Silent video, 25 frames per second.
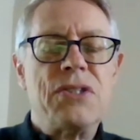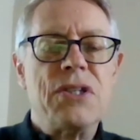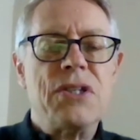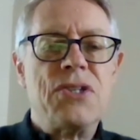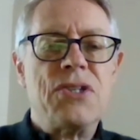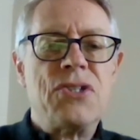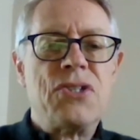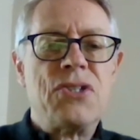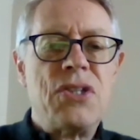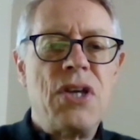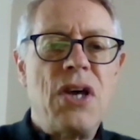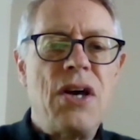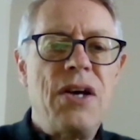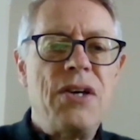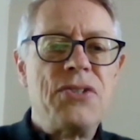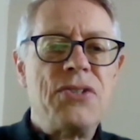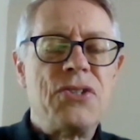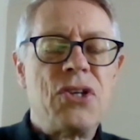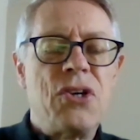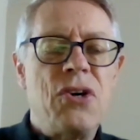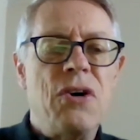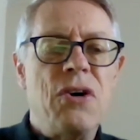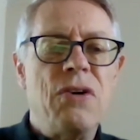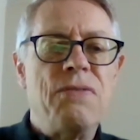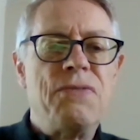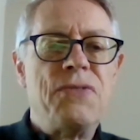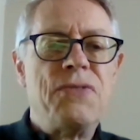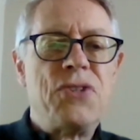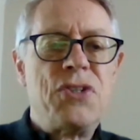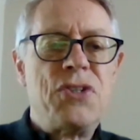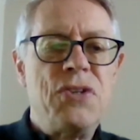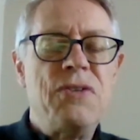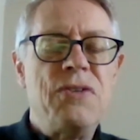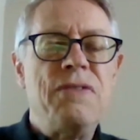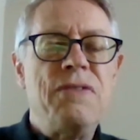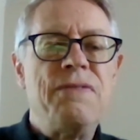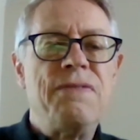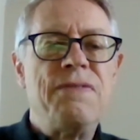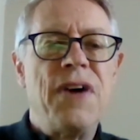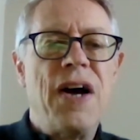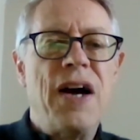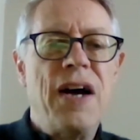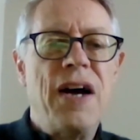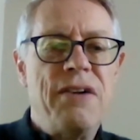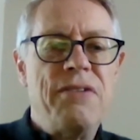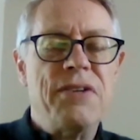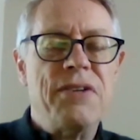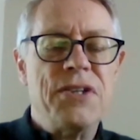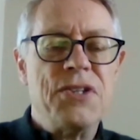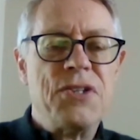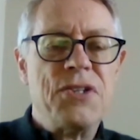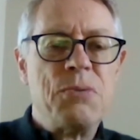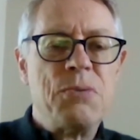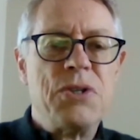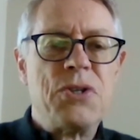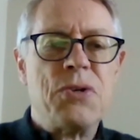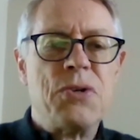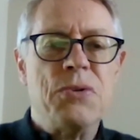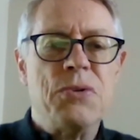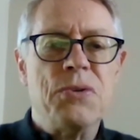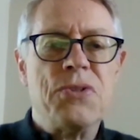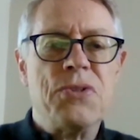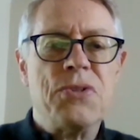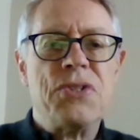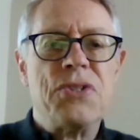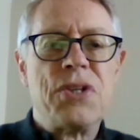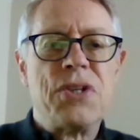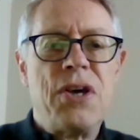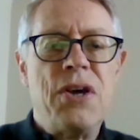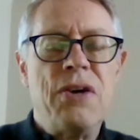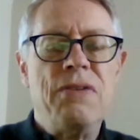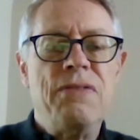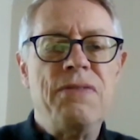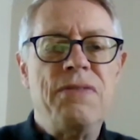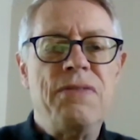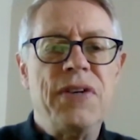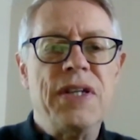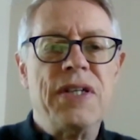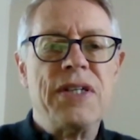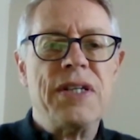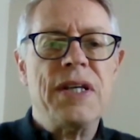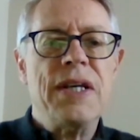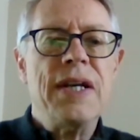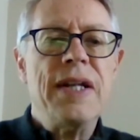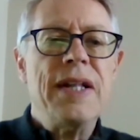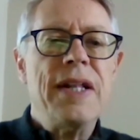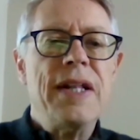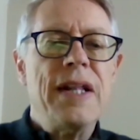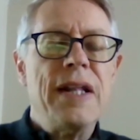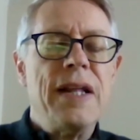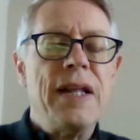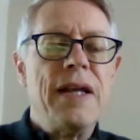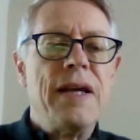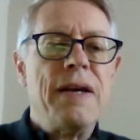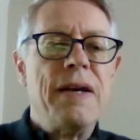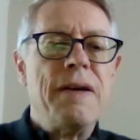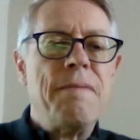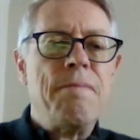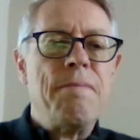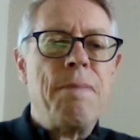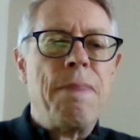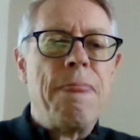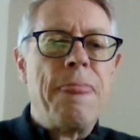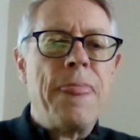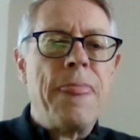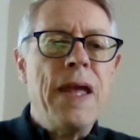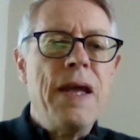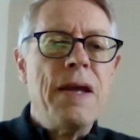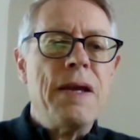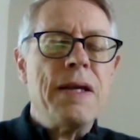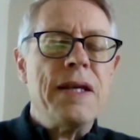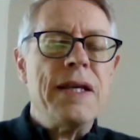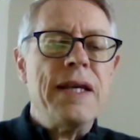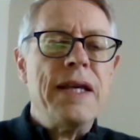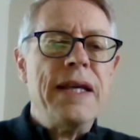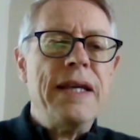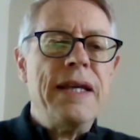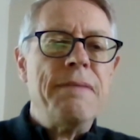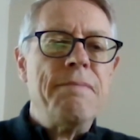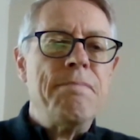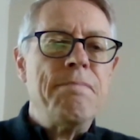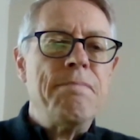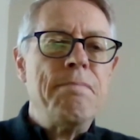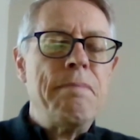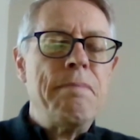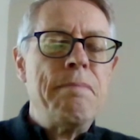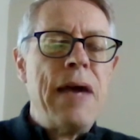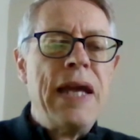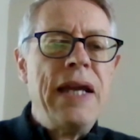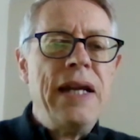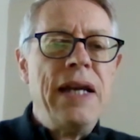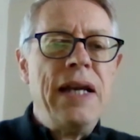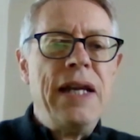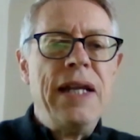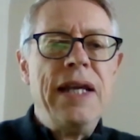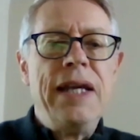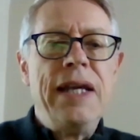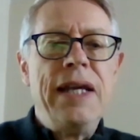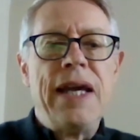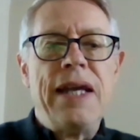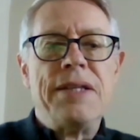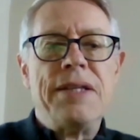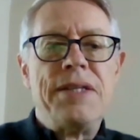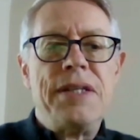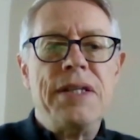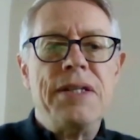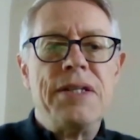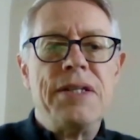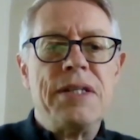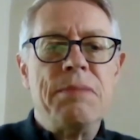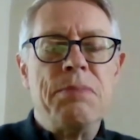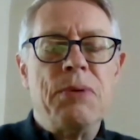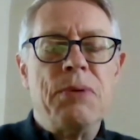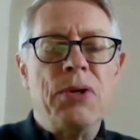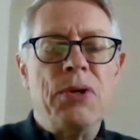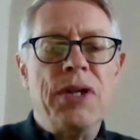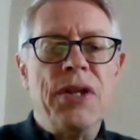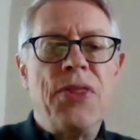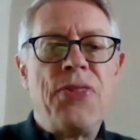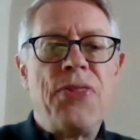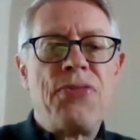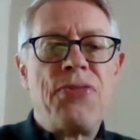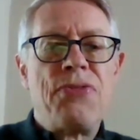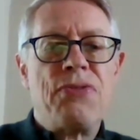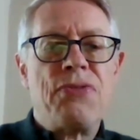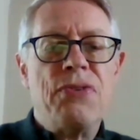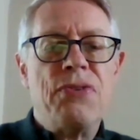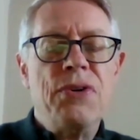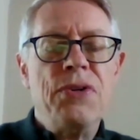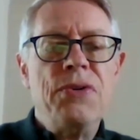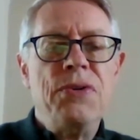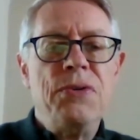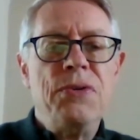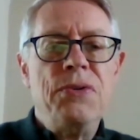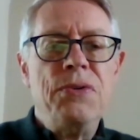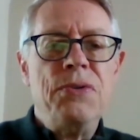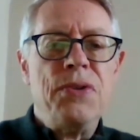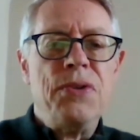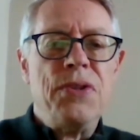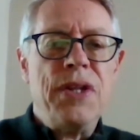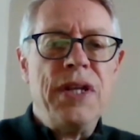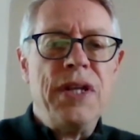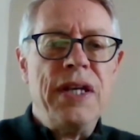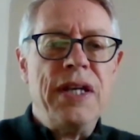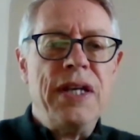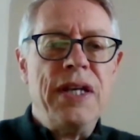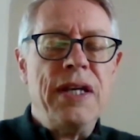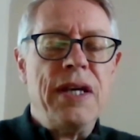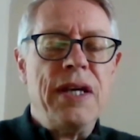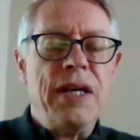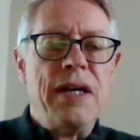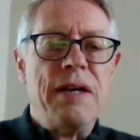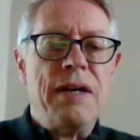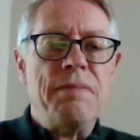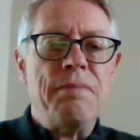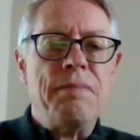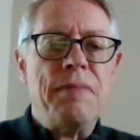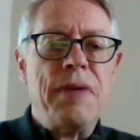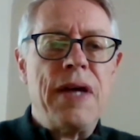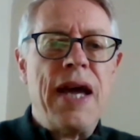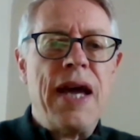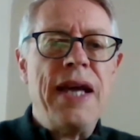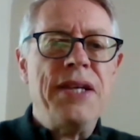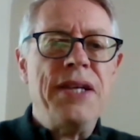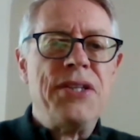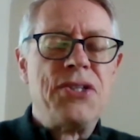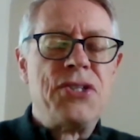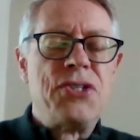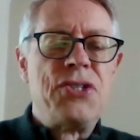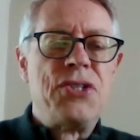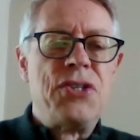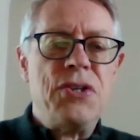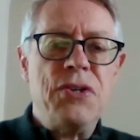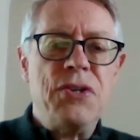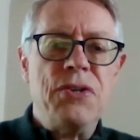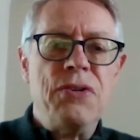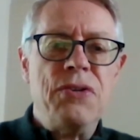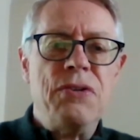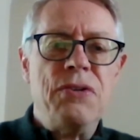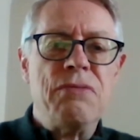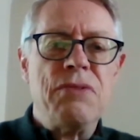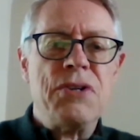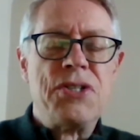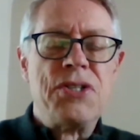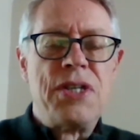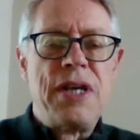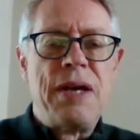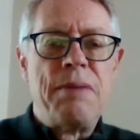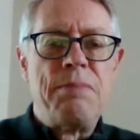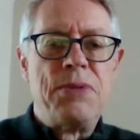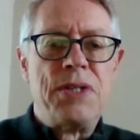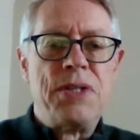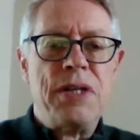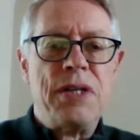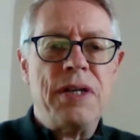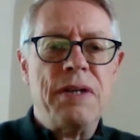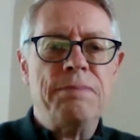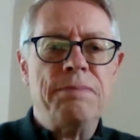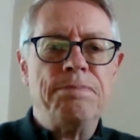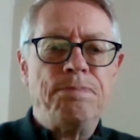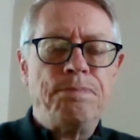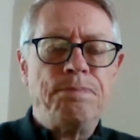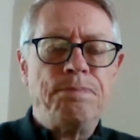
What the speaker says: SARS-CoV-2 virus, which causes COVID, it mainly gets into the body through the ACE2 receptor,